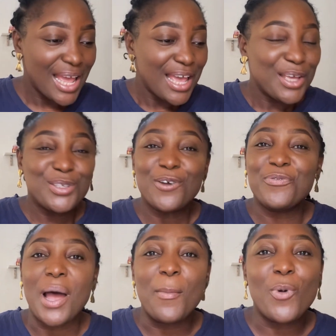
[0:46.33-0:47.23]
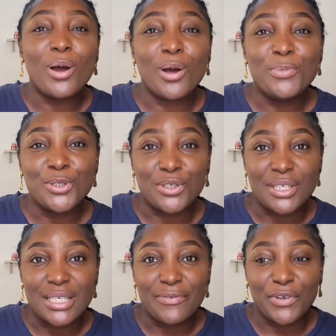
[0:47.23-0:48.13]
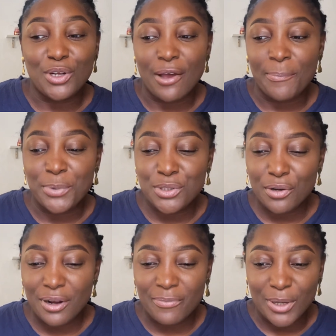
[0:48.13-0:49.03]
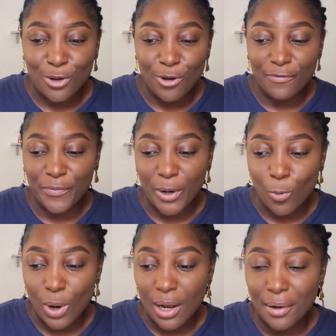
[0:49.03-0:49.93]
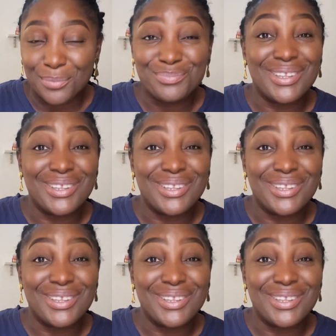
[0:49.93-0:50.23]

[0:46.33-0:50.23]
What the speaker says: So fam, welcome to today's video. I'm sorry I've been gone for a while.